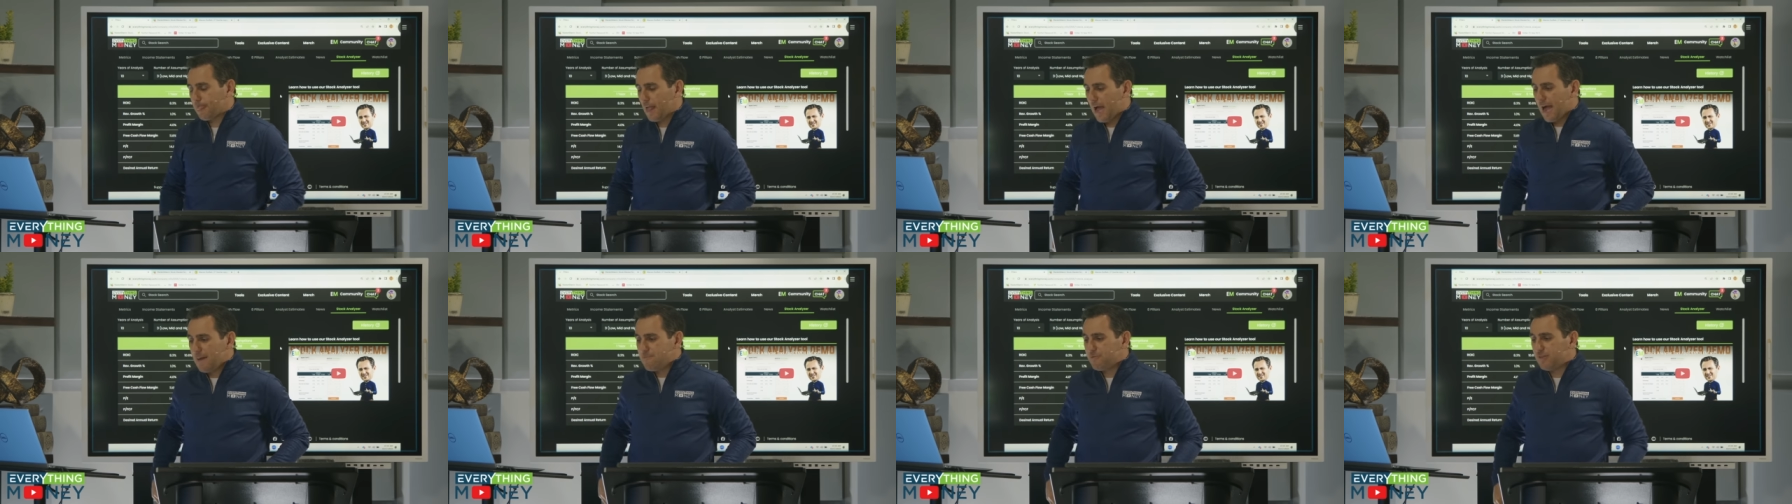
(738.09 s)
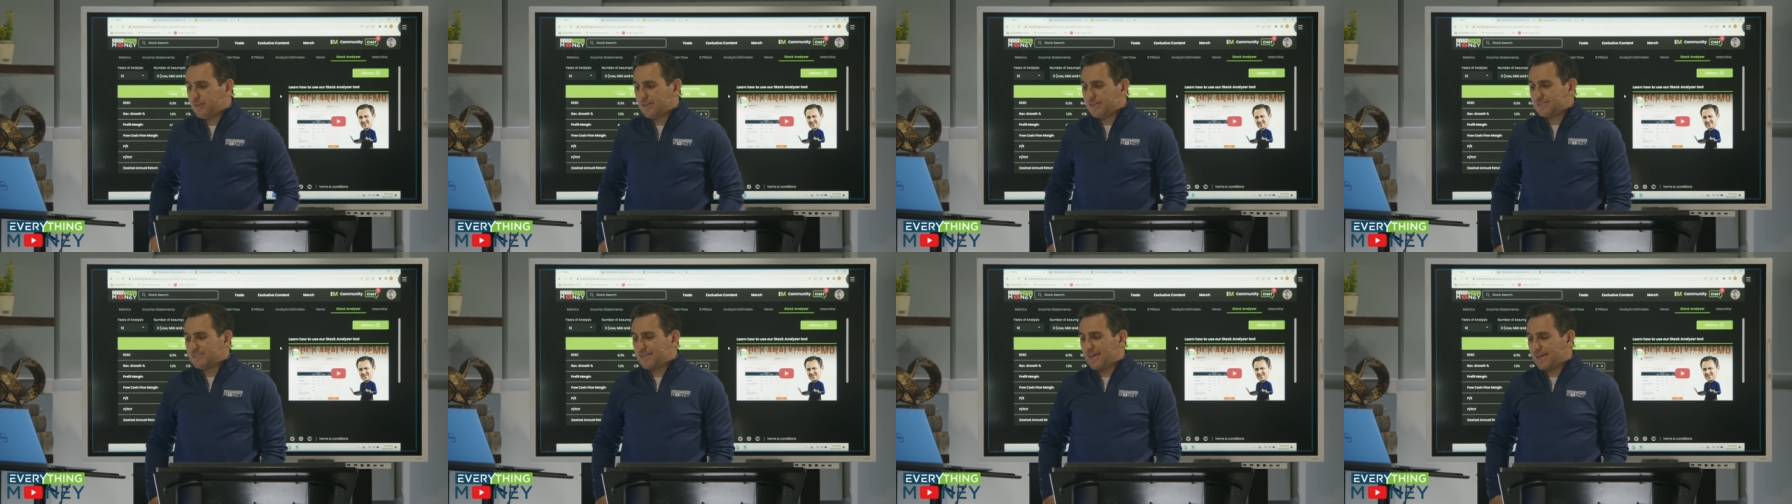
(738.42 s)
I
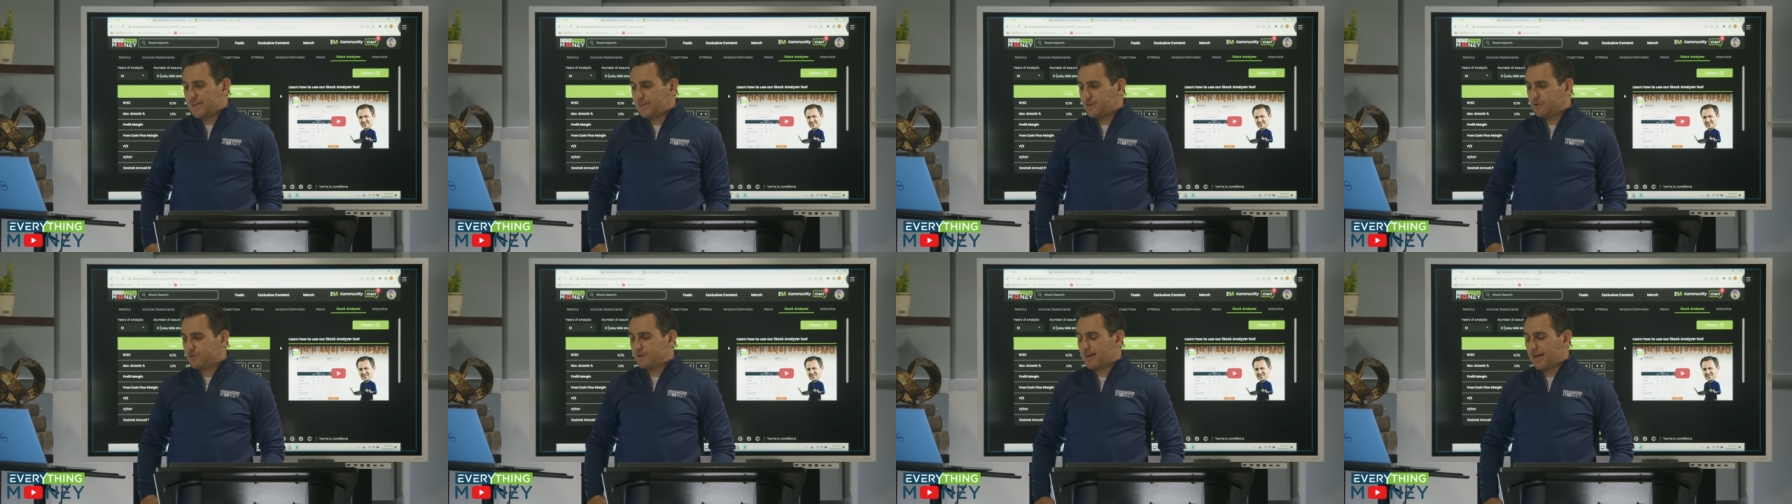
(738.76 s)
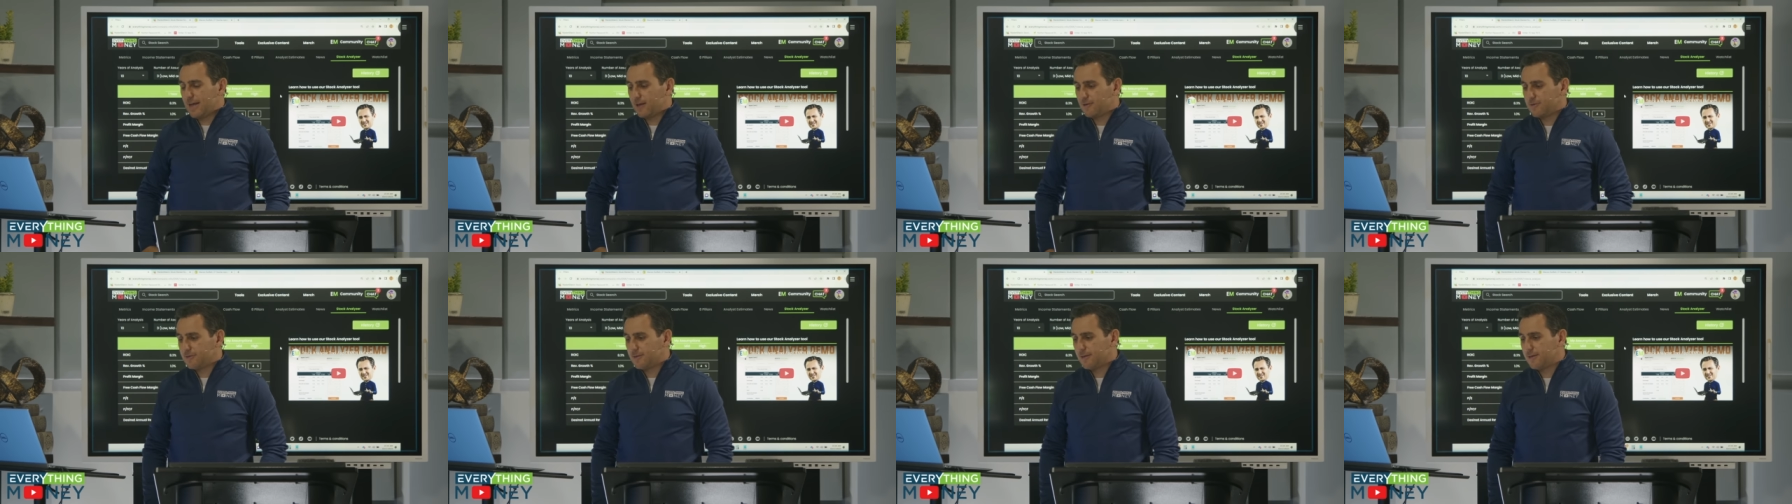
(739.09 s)
did a 10 year
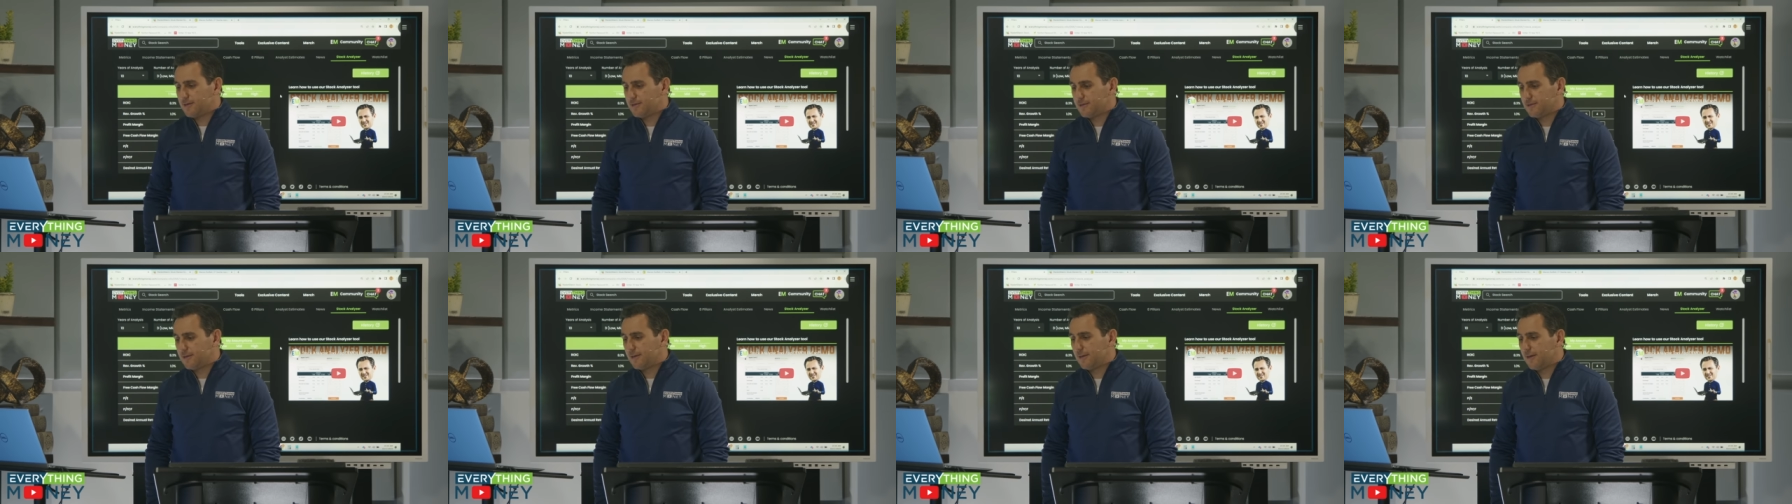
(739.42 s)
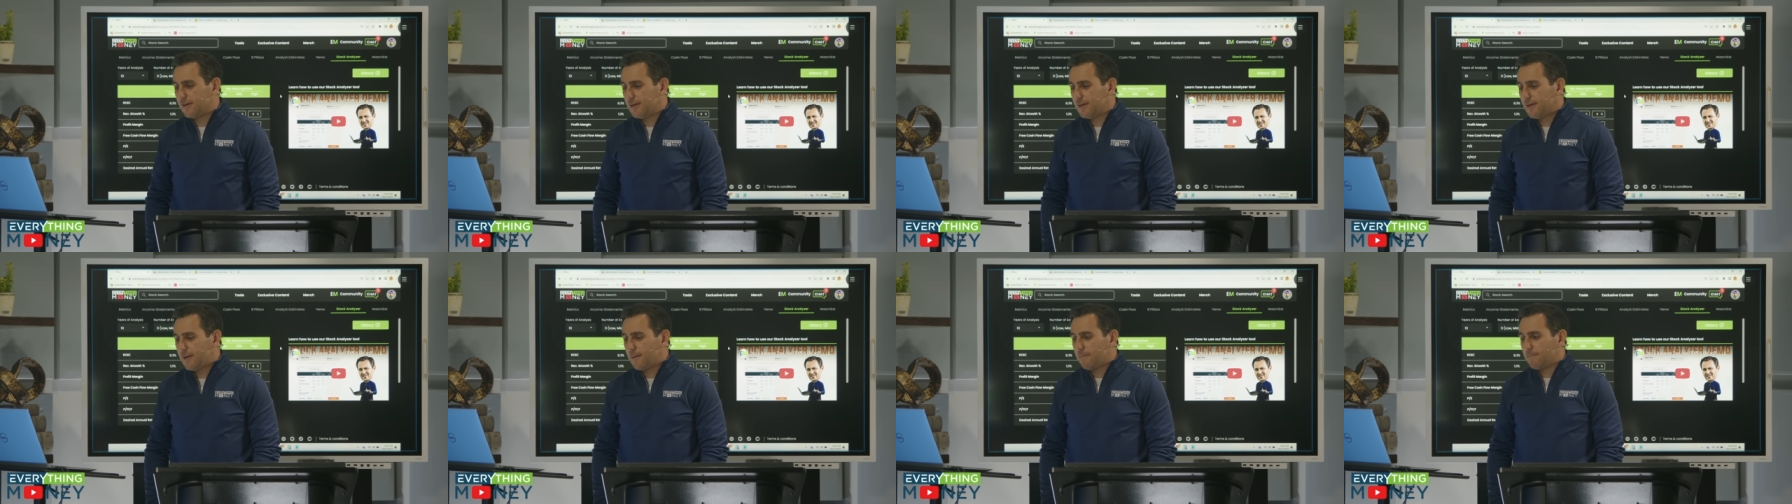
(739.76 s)
analysis
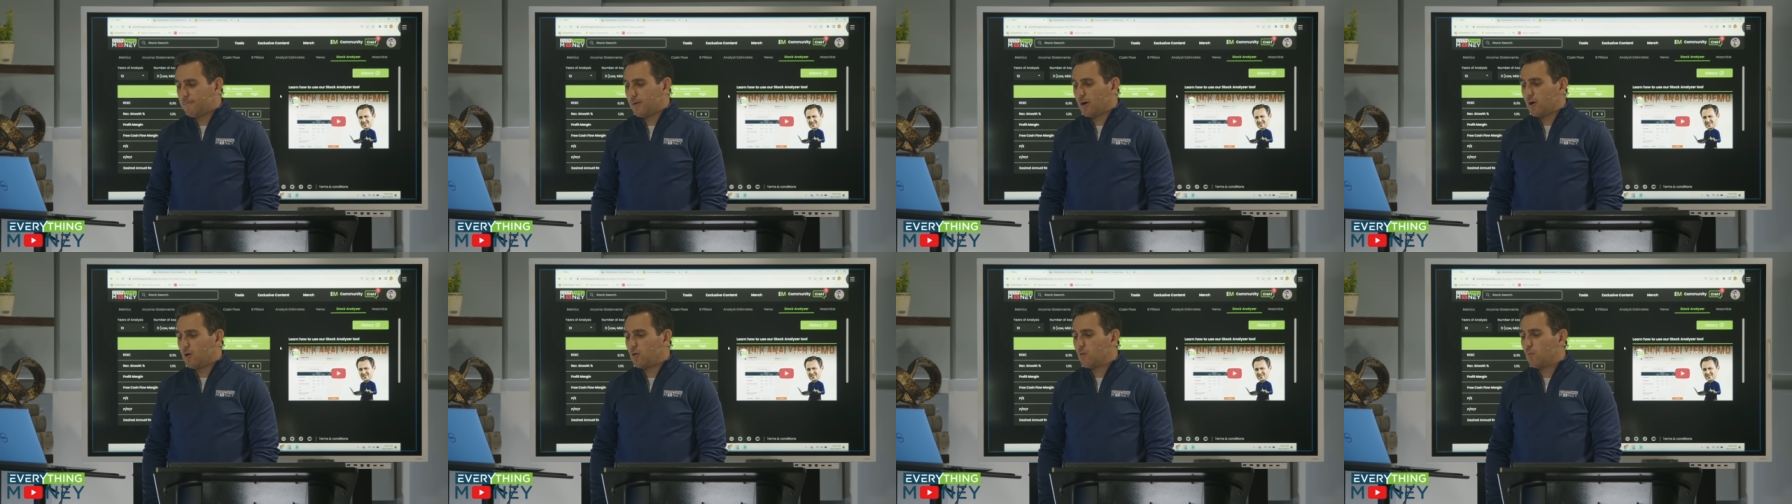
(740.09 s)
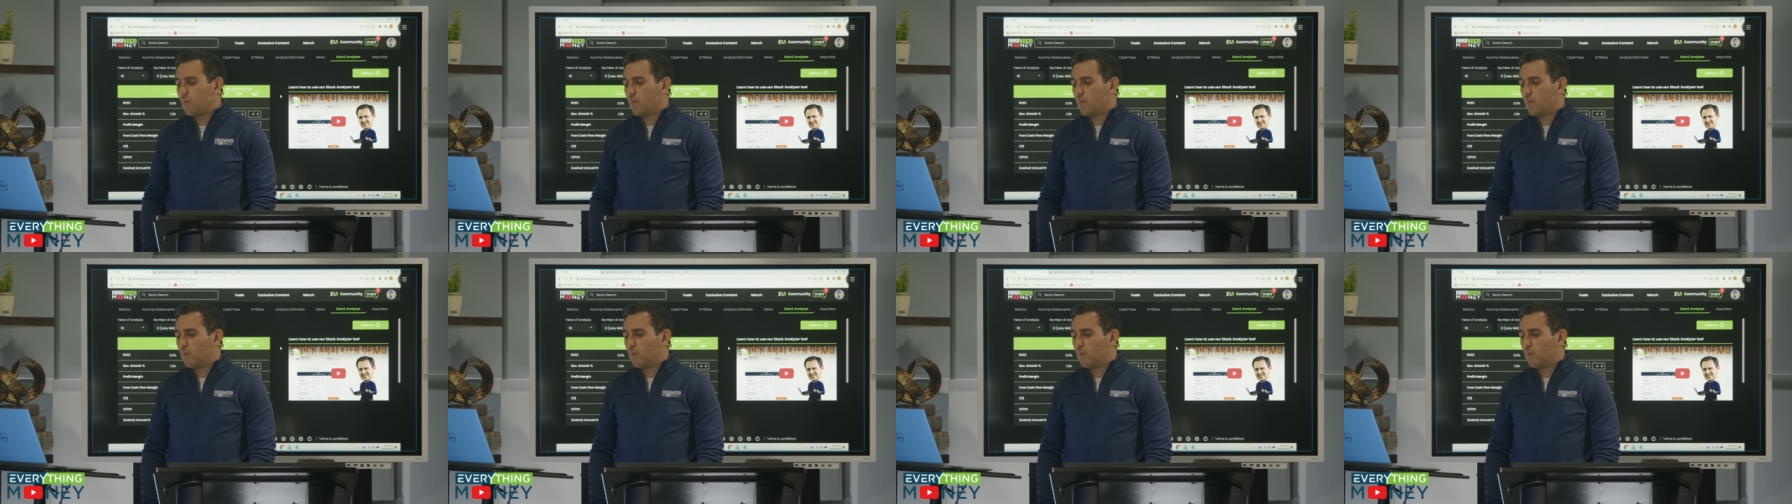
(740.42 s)
Mo,